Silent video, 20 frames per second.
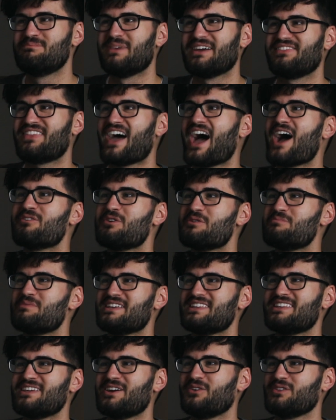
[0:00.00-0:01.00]
But that would
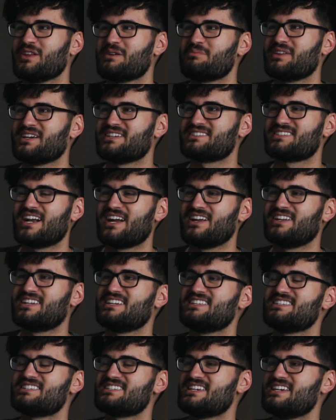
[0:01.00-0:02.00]
be the only place that I'd
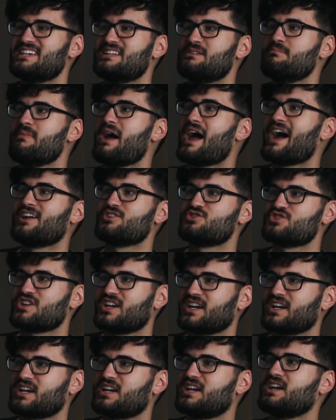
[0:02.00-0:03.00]
concede
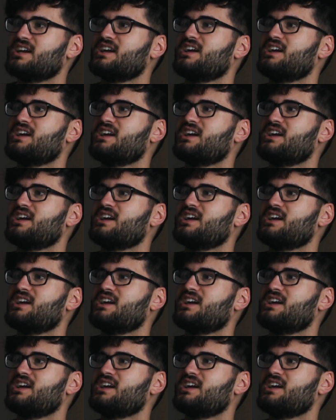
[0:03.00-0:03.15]
magic